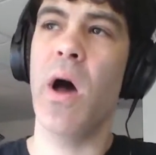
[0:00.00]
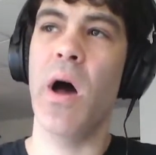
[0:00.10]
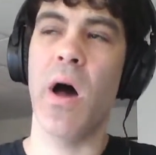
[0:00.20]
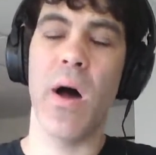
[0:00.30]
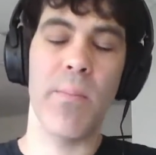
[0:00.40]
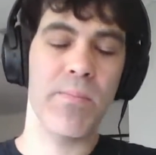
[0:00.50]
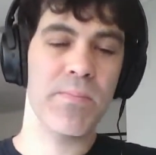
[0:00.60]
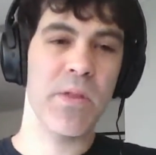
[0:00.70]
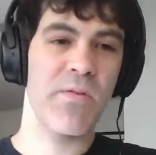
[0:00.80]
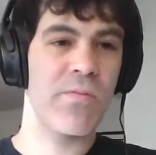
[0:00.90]
I
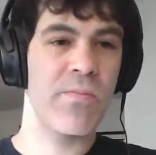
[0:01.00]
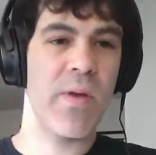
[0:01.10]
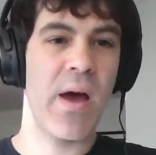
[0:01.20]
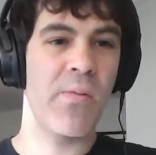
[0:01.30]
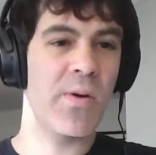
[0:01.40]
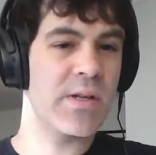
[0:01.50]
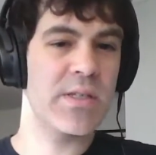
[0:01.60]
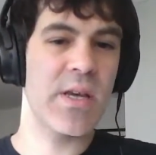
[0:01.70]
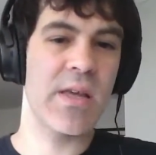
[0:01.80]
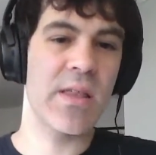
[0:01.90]
wanted
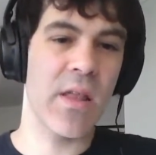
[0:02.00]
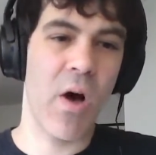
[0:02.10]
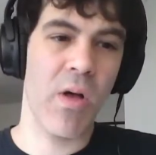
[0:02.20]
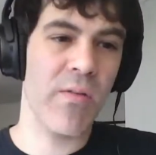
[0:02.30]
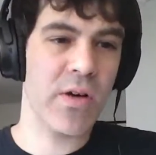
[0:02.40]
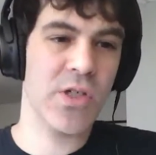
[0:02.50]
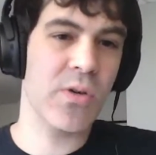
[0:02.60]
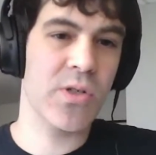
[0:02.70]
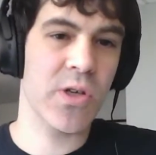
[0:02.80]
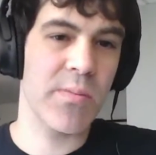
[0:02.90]
to say that all of our
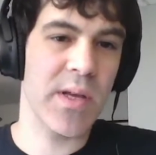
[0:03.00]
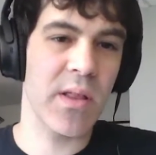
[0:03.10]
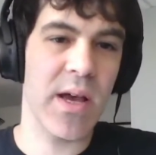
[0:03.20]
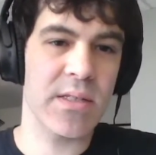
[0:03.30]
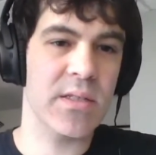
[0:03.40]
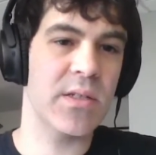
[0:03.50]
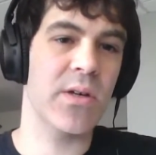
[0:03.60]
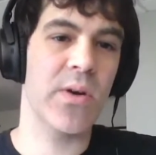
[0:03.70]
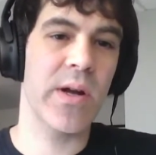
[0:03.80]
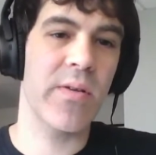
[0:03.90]
shows are going to be licensed
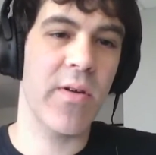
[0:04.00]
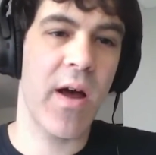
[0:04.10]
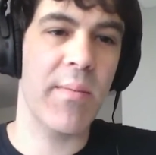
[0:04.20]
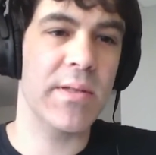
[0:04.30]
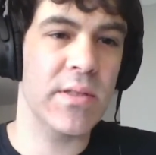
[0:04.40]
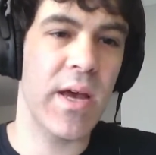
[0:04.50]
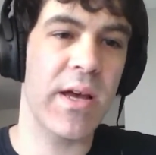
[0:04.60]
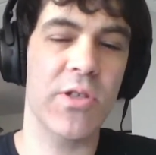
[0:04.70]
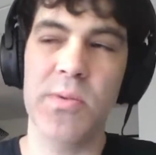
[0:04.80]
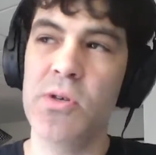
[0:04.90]
under Creative Commons
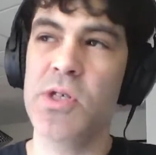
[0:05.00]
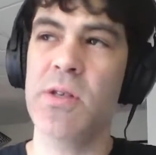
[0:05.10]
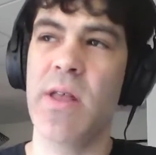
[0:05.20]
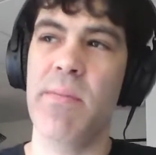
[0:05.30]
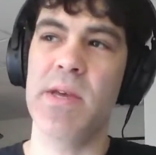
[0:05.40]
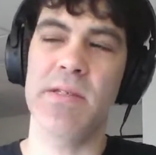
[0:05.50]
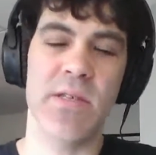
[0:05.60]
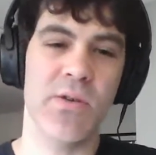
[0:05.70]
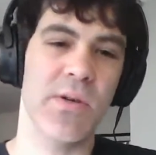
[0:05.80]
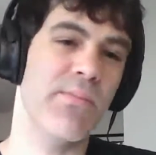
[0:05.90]
attribution. That means
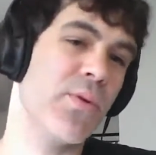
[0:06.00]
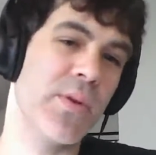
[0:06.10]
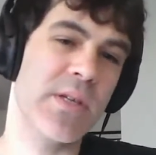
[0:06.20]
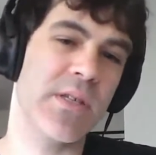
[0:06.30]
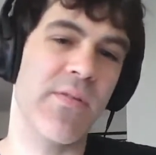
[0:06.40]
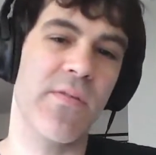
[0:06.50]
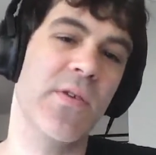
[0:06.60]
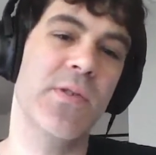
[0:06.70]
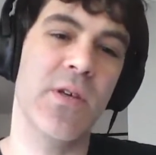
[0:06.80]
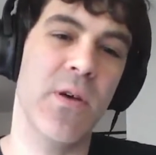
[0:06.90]
that you can pull these off of
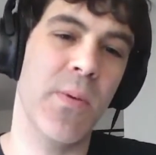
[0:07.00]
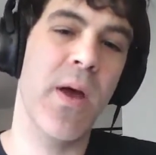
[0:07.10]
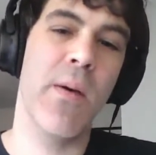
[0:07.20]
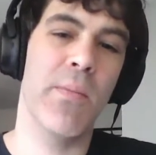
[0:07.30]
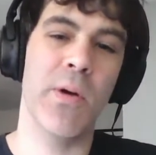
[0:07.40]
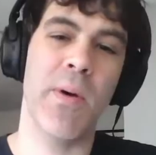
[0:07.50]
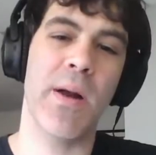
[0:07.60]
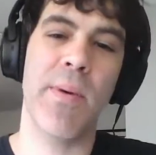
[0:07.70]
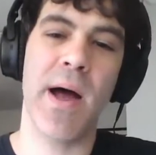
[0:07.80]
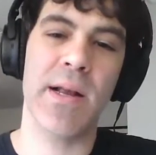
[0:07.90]
YouTube, put them on a
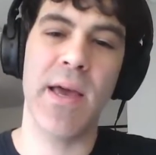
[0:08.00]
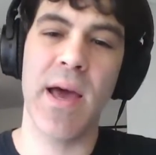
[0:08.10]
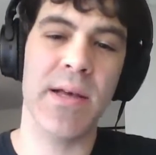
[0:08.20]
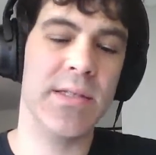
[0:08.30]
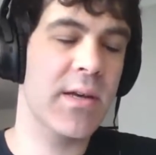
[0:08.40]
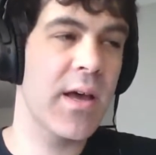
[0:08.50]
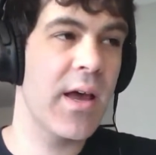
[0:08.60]
podcast.